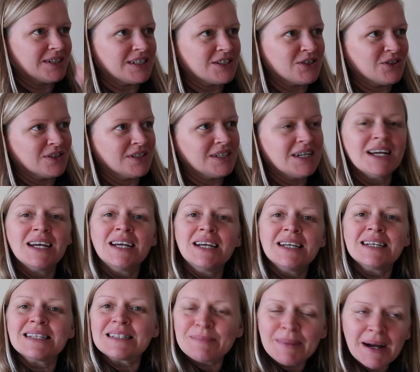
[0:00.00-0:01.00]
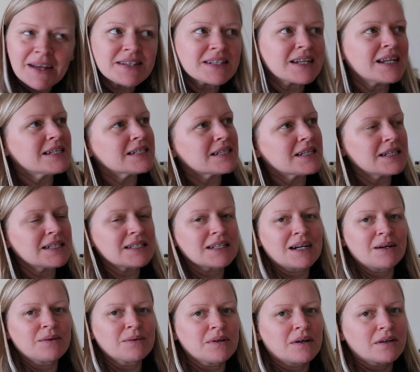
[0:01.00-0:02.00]
He's done his maths lesson. He's
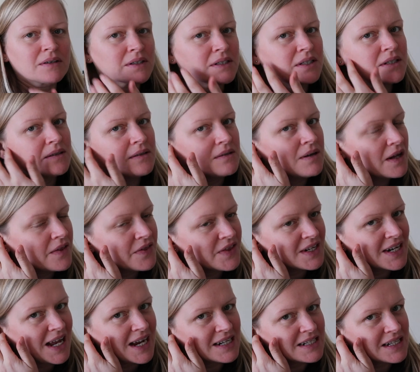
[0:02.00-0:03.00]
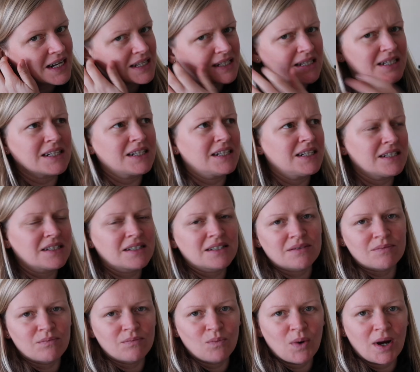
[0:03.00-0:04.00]
now on to the next lesson.
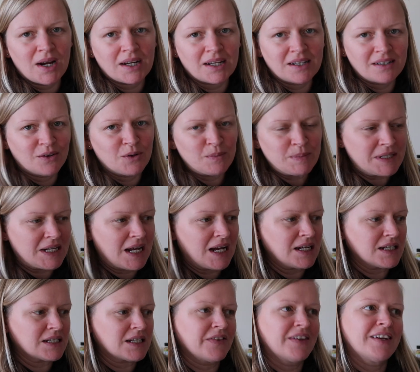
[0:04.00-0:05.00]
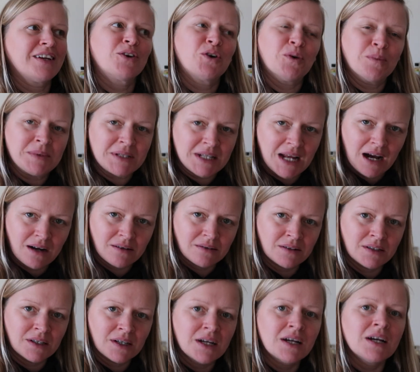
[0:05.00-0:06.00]
He's working upstairs and then he comes down
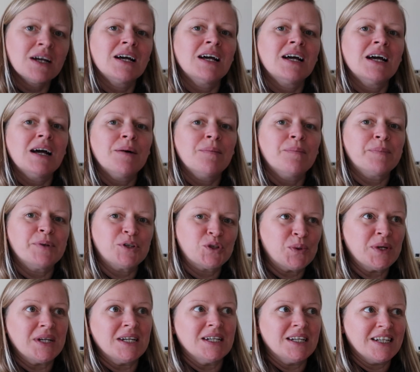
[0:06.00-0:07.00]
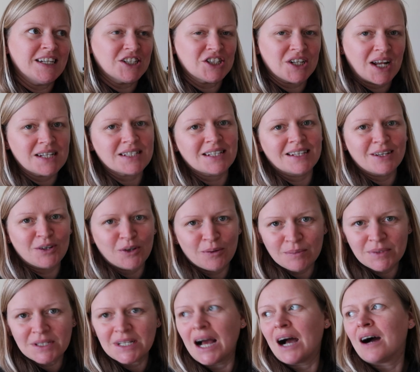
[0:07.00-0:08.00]
between each lesson he
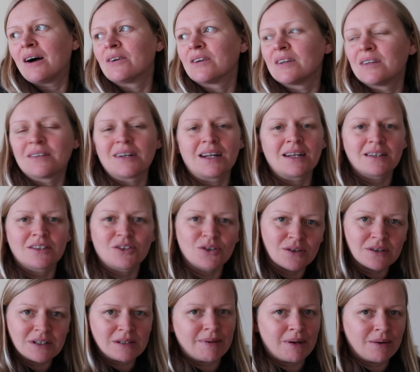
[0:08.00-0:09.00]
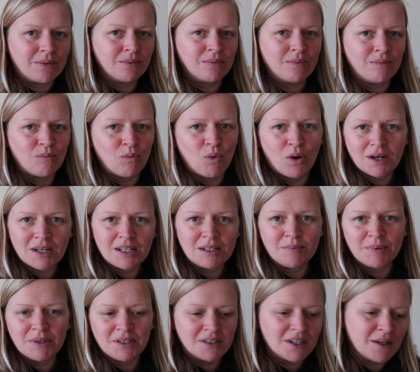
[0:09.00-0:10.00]
comes down and like talks about what he's
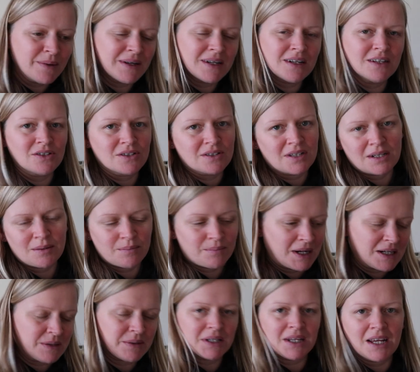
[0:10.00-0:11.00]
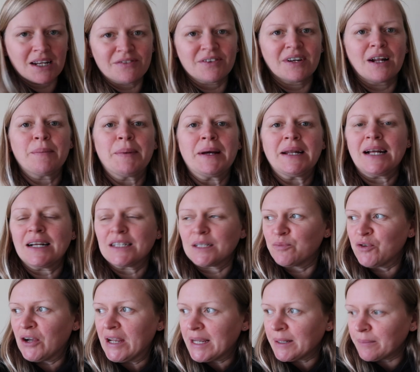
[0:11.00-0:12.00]
been doing and just like plays with the kids for a little bit and has a
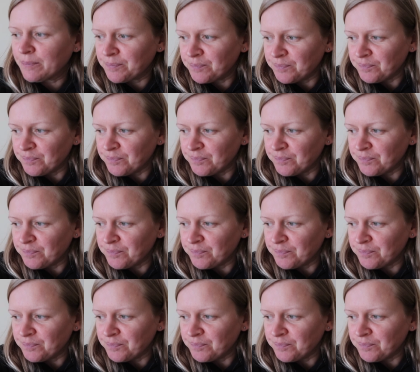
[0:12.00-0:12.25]
break.